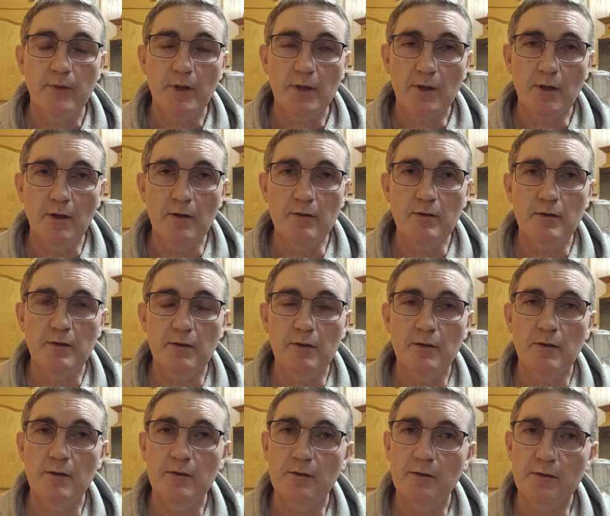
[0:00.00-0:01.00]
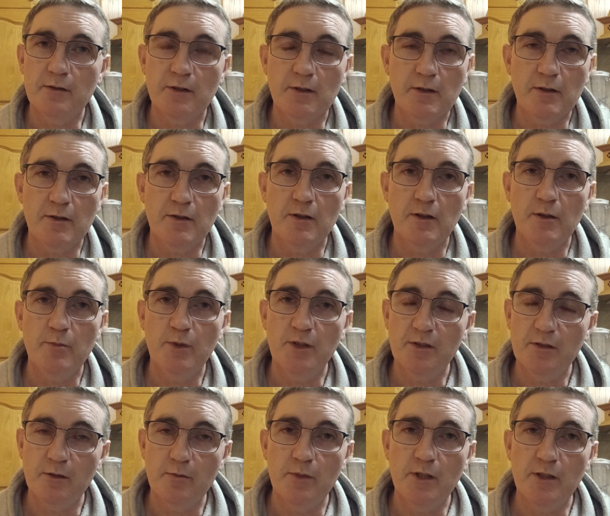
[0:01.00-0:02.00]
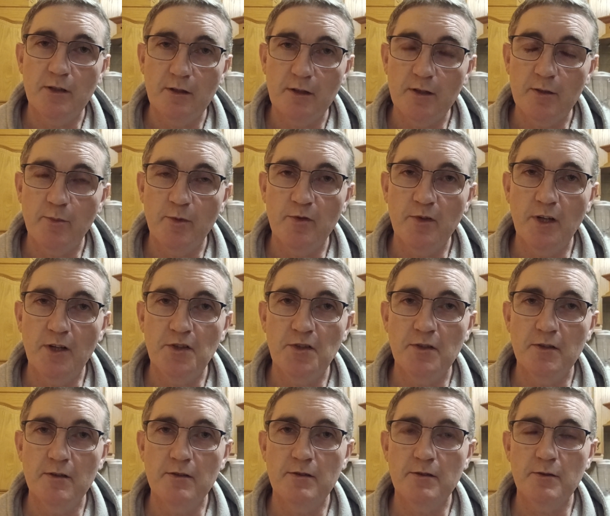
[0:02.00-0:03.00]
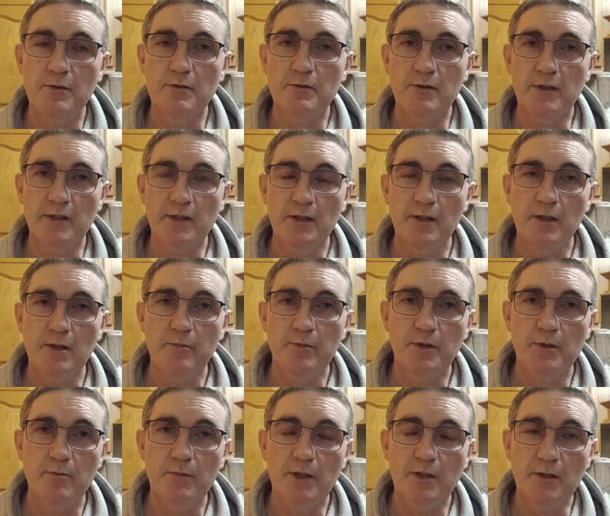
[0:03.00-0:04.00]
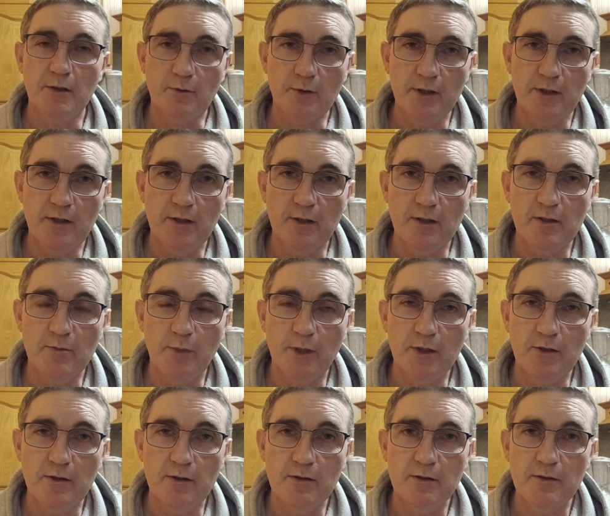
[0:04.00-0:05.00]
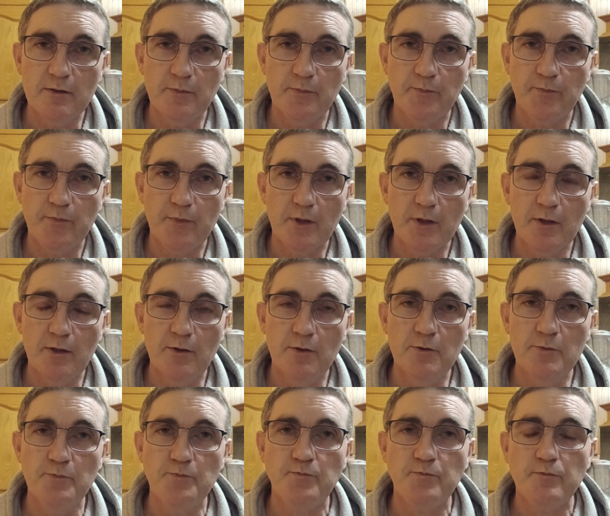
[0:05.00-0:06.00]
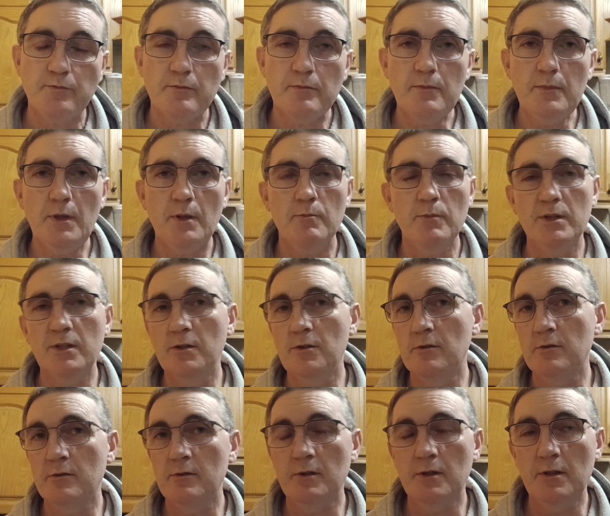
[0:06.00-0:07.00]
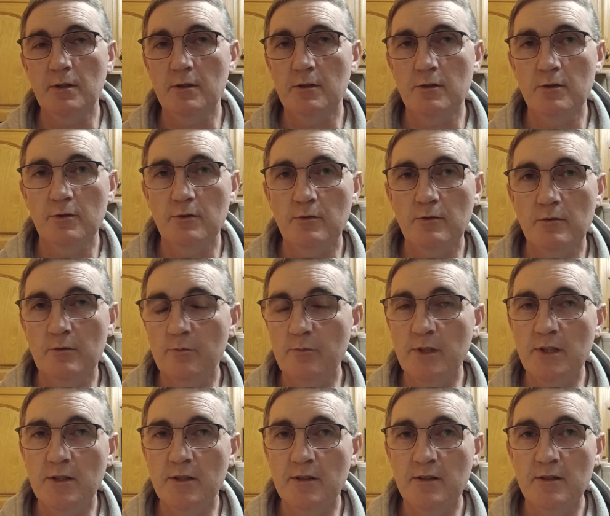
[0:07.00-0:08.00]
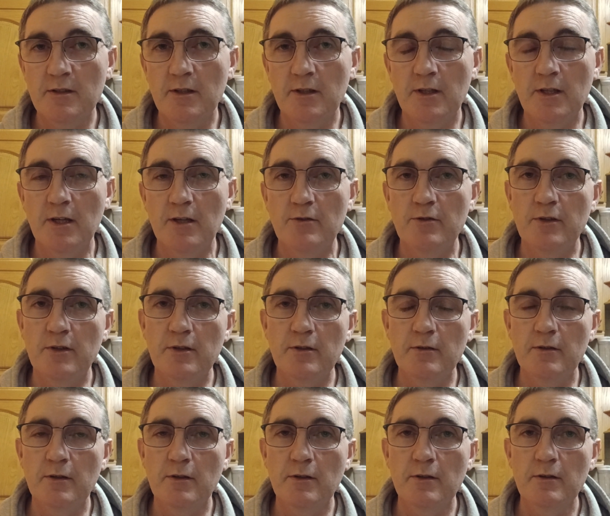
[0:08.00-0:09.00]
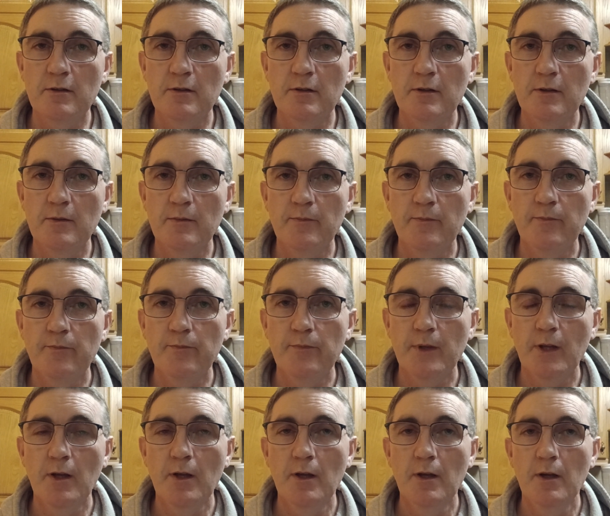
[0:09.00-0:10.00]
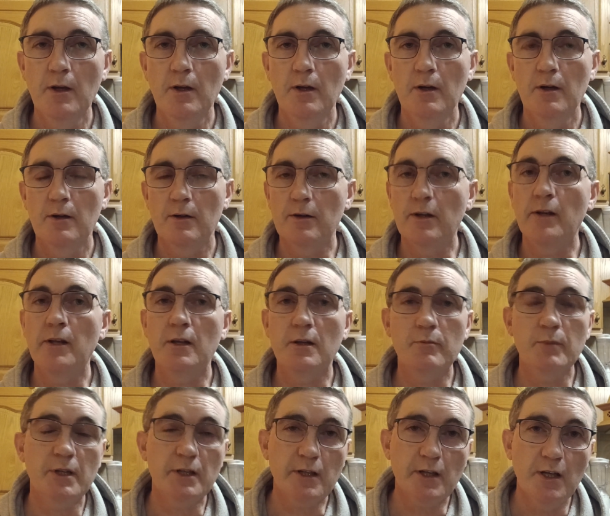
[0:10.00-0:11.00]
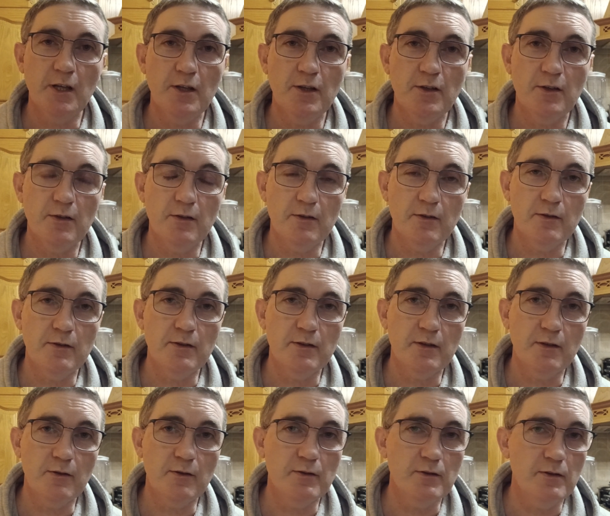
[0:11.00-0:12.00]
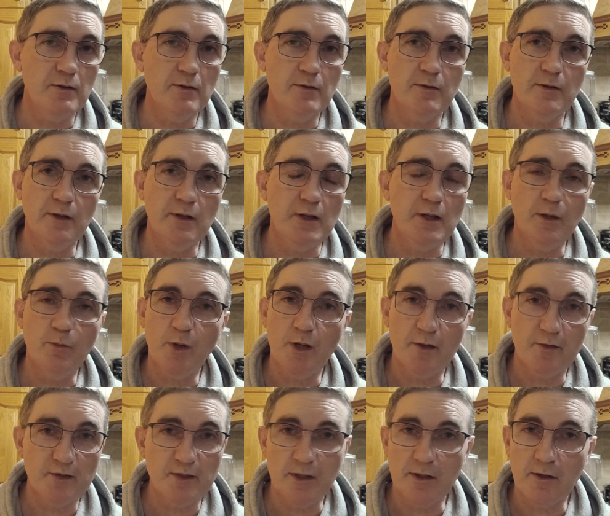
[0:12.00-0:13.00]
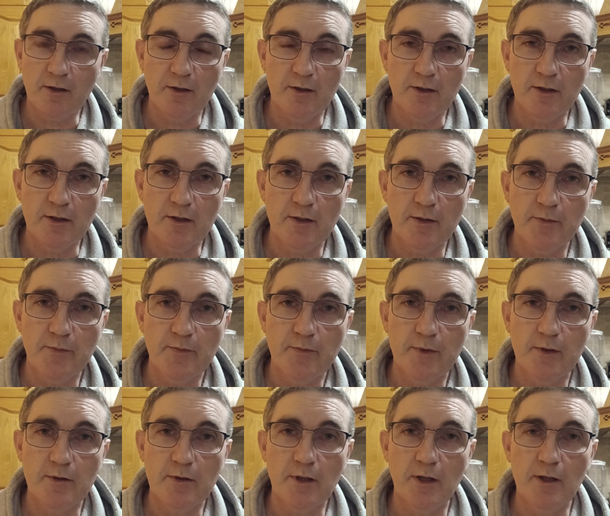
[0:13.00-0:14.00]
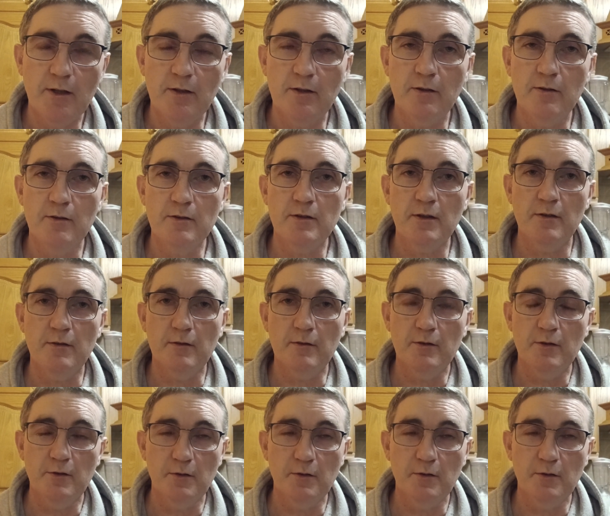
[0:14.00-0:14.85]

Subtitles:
counselors or psychotherapists or mental health professionals, those who can help them integrate the experience, but they don't need to be in a psychiatric unit or to take medication or a label of psychotic. Okay, those are